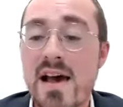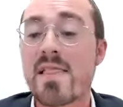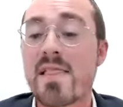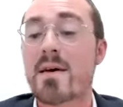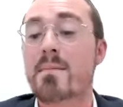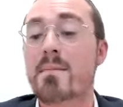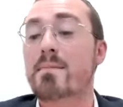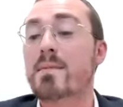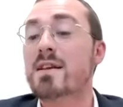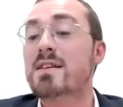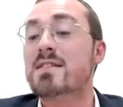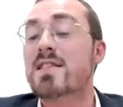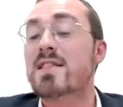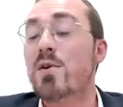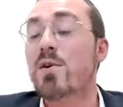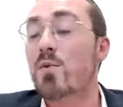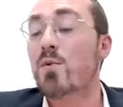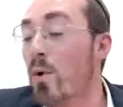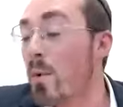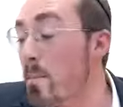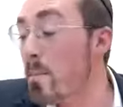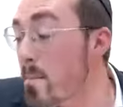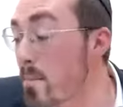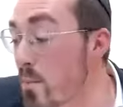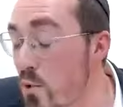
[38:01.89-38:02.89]
that means that
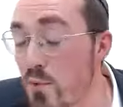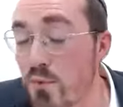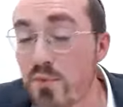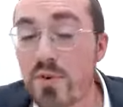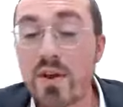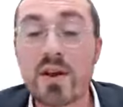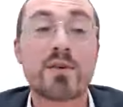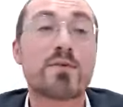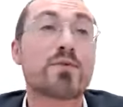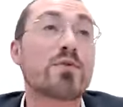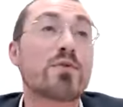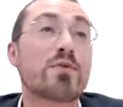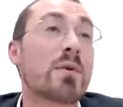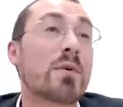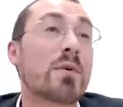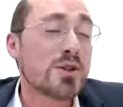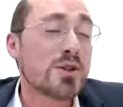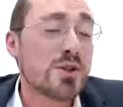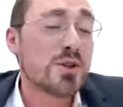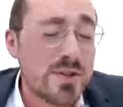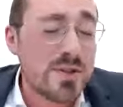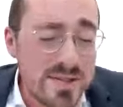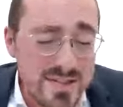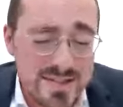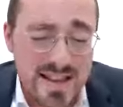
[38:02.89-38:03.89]
we're moving the
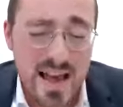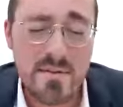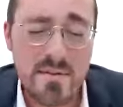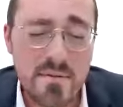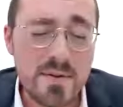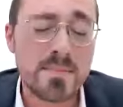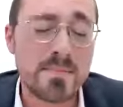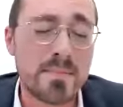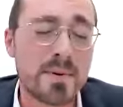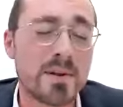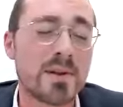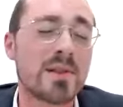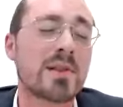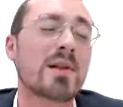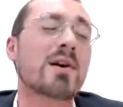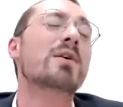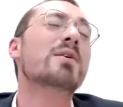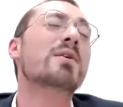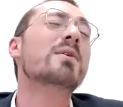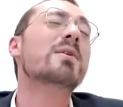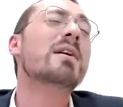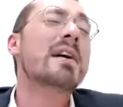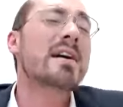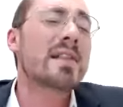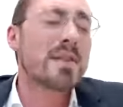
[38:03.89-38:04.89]
7
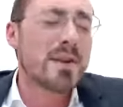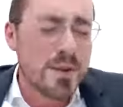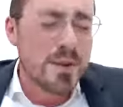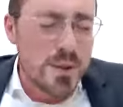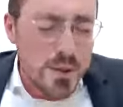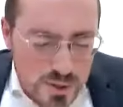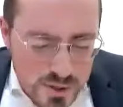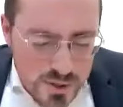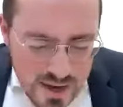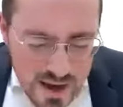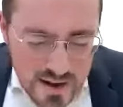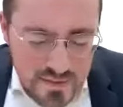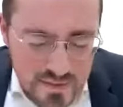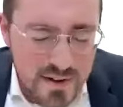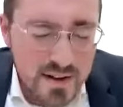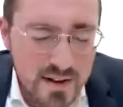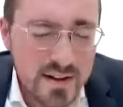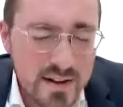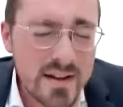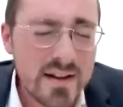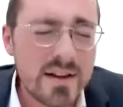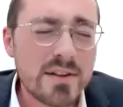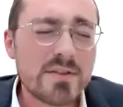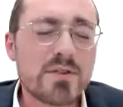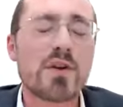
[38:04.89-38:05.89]
below, the
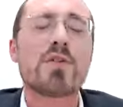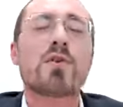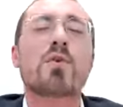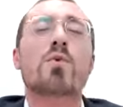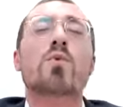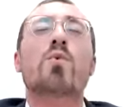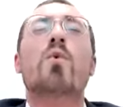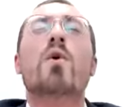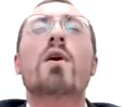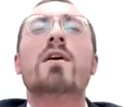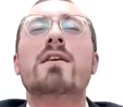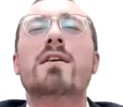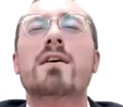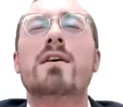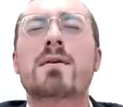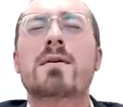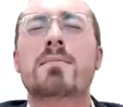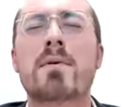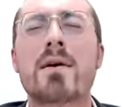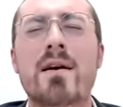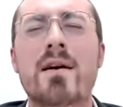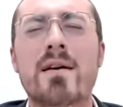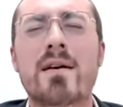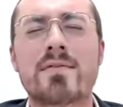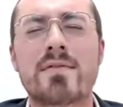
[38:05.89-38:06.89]
Sheva, to the 1
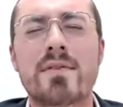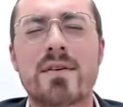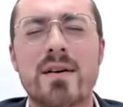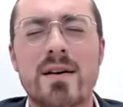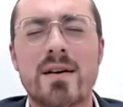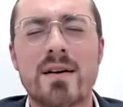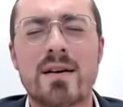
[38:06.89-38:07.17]
above.